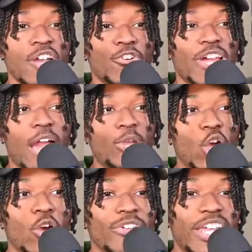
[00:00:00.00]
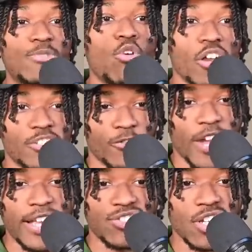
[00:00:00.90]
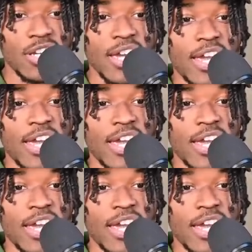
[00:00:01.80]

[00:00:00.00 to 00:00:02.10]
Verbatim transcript: for Kyrie Irvin, and he walks to free agency,